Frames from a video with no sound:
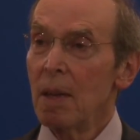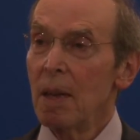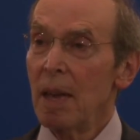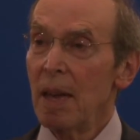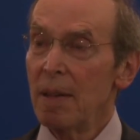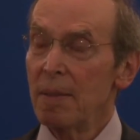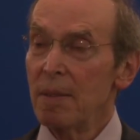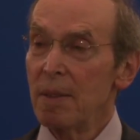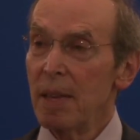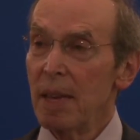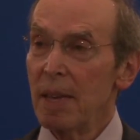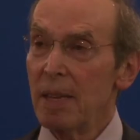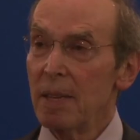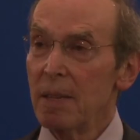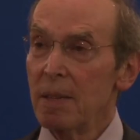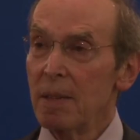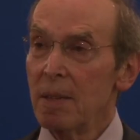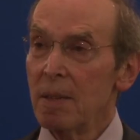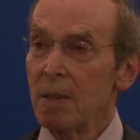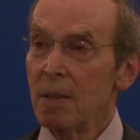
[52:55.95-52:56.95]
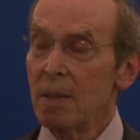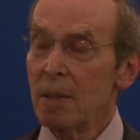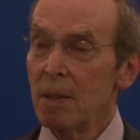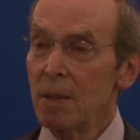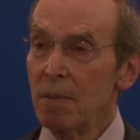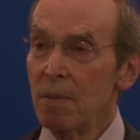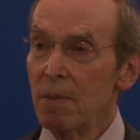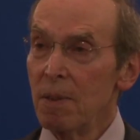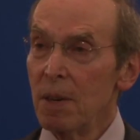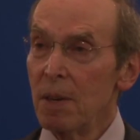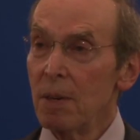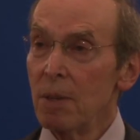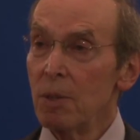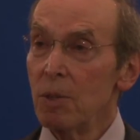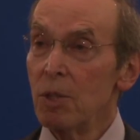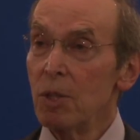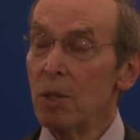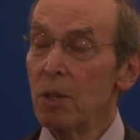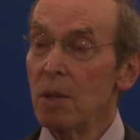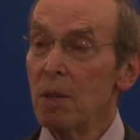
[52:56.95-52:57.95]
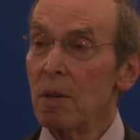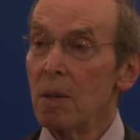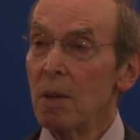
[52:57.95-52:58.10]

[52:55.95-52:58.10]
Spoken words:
and they converge